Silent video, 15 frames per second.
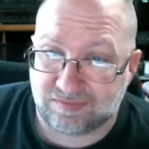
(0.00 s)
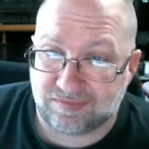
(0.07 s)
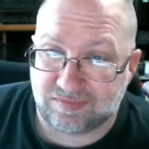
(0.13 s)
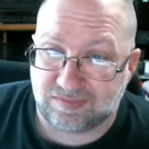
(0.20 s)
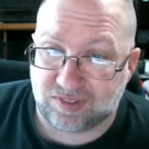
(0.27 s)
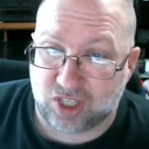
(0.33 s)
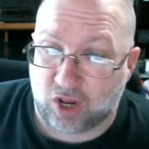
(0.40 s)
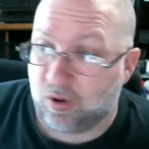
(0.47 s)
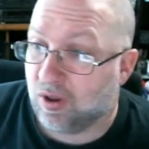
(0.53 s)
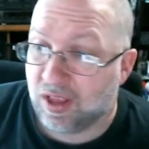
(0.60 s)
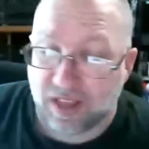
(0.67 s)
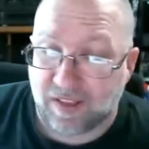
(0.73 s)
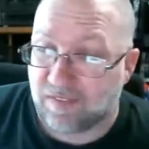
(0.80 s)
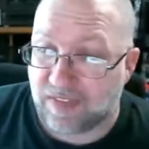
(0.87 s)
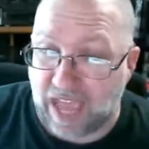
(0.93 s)
So
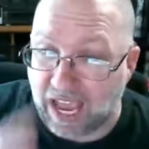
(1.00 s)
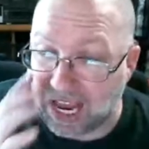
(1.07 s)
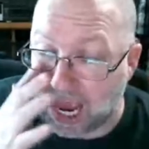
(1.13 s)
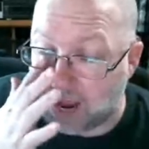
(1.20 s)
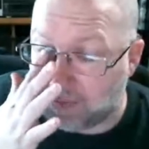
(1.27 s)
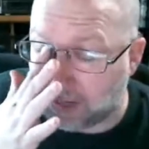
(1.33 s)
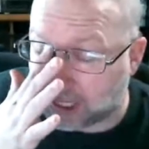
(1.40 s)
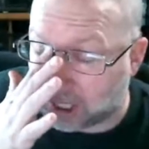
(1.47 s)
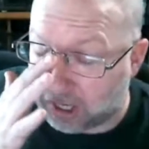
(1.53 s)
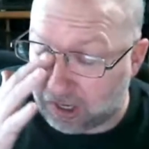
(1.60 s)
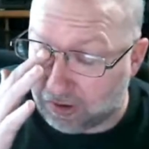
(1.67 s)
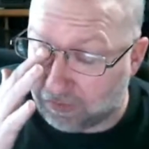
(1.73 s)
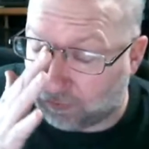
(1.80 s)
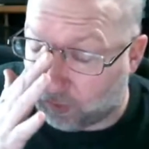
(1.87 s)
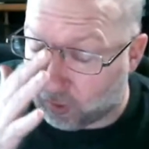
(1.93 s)
that guy
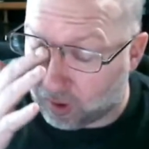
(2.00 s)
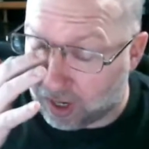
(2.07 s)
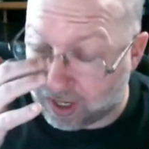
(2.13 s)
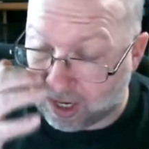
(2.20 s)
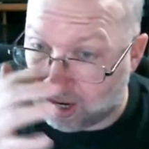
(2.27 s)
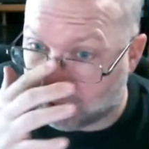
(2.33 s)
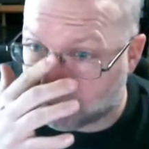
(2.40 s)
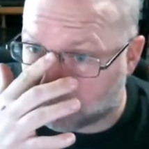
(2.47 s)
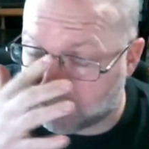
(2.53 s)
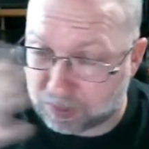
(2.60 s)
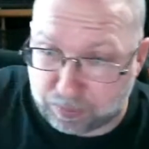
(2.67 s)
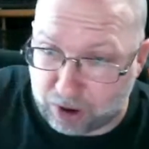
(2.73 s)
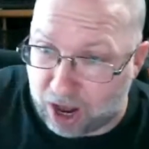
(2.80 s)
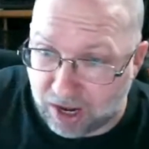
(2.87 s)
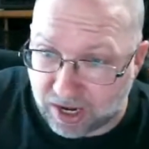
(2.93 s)
returned $400 worth of
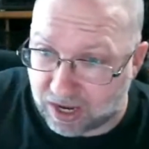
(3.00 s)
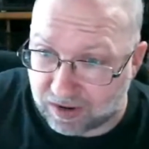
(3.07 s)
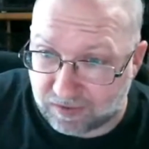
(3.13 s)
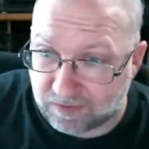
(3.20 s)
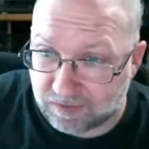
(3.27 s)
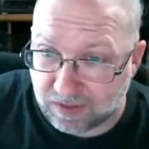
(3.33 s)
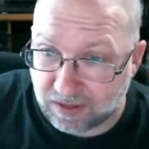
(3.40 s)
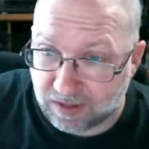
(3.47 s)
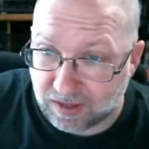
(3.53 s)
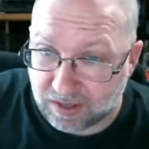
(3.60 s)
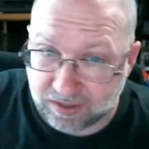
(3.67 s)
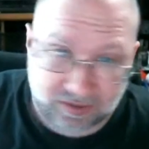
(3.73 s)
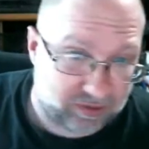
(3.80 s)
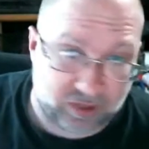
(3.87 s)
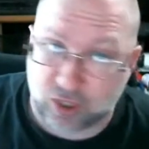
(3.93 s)
product
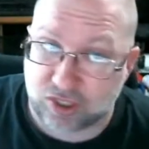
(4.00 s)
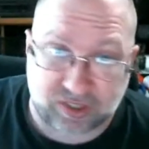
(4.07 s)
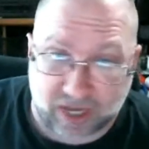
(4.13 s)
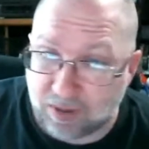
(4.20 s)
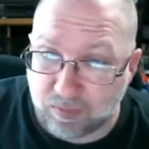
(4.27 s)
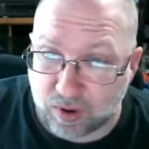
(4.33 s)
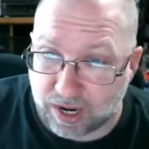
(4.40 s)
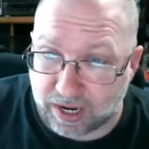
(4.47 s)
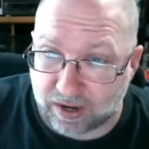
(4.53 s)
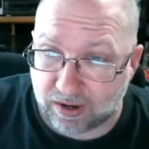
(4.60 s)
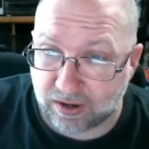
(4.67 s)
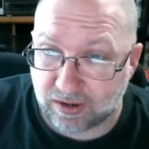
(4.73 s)
to somewhere